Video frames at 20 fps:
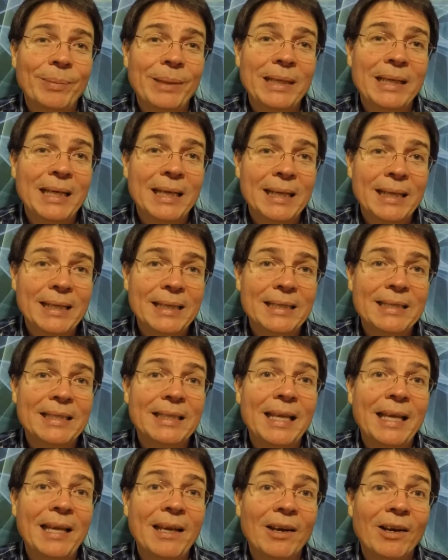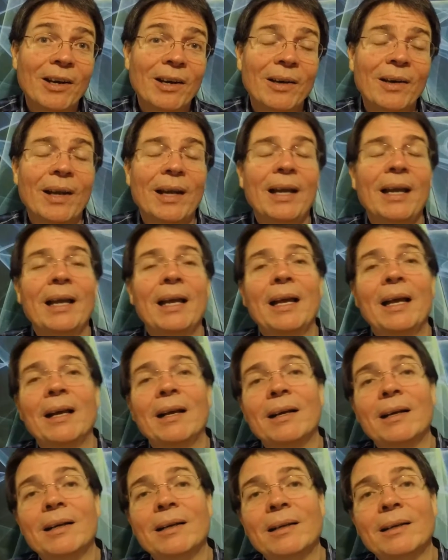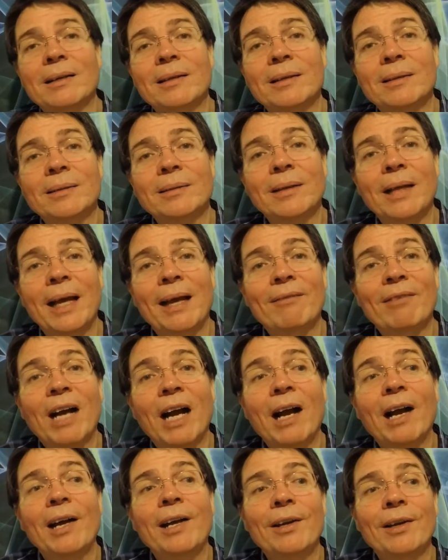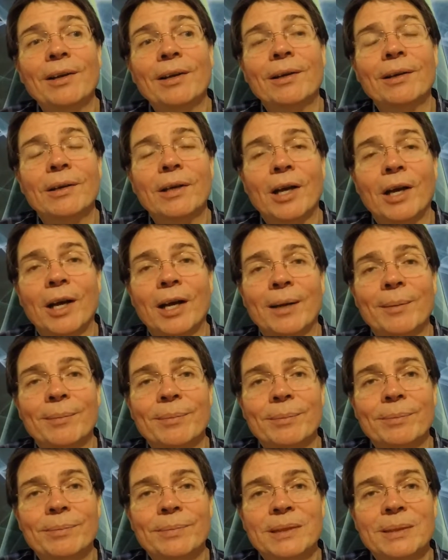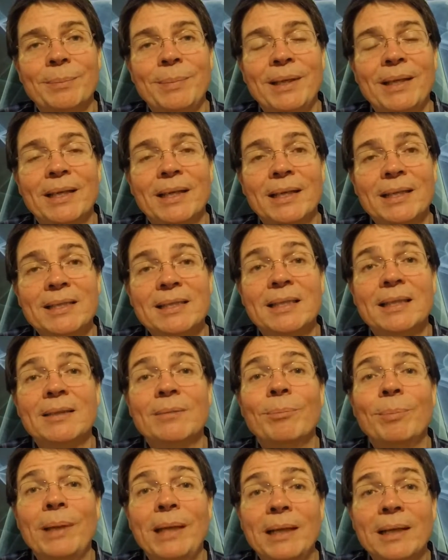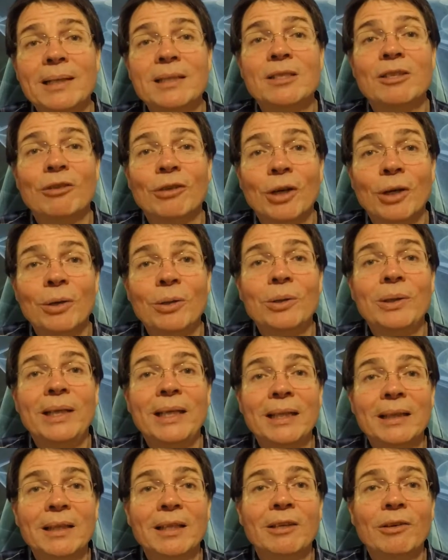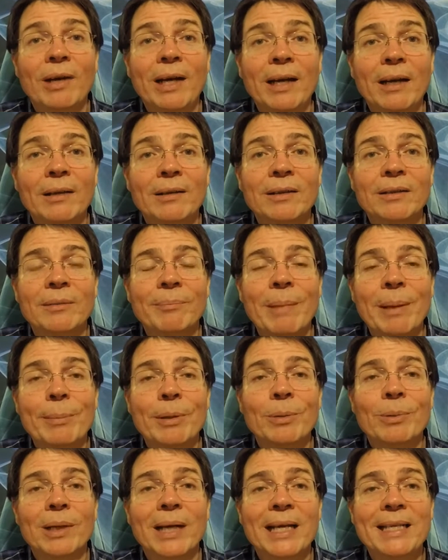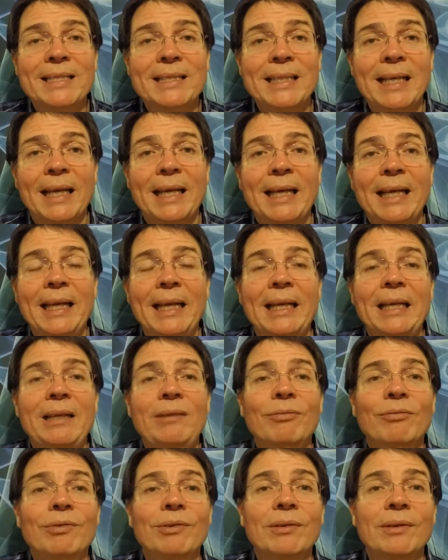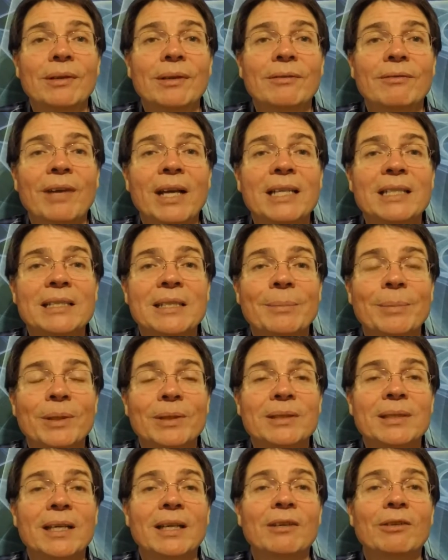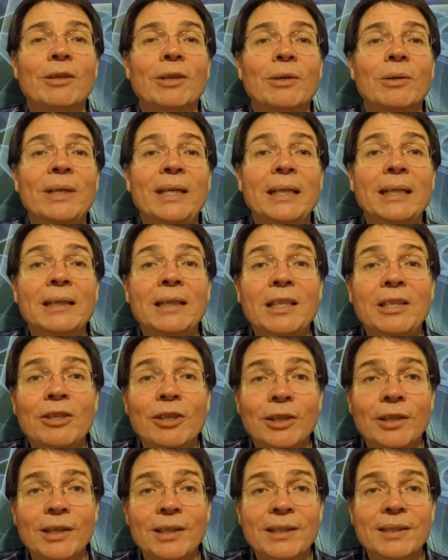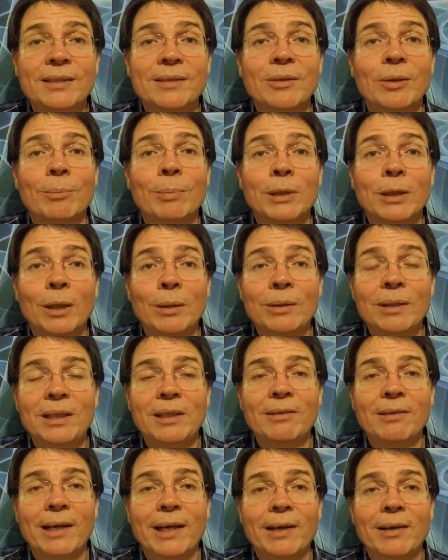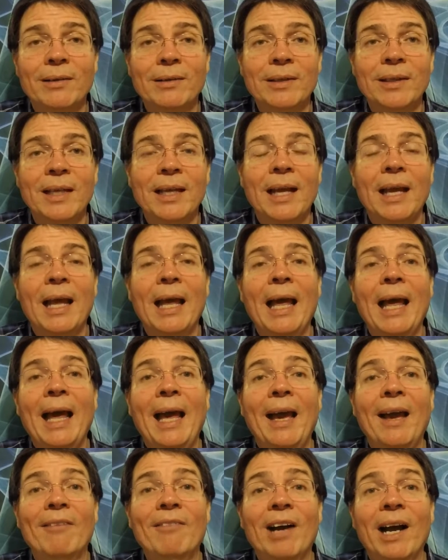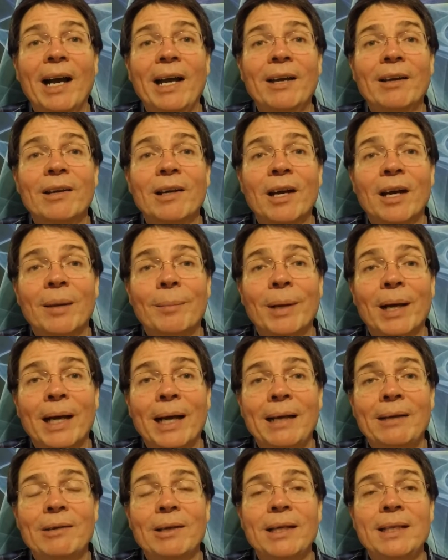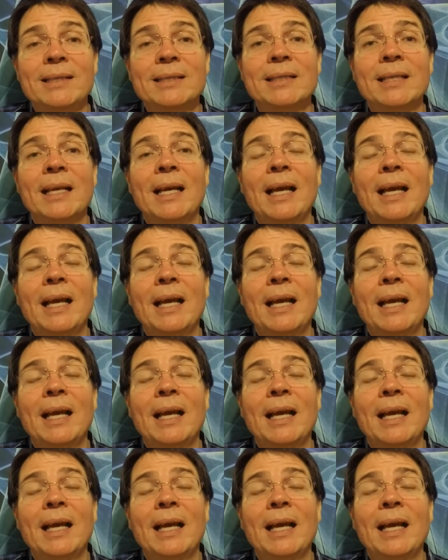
because they have higher carbs because peanuts grow in the ground. Remember what I said, any vegetables that grow in the dirt or below the ground have higher carbohydrates,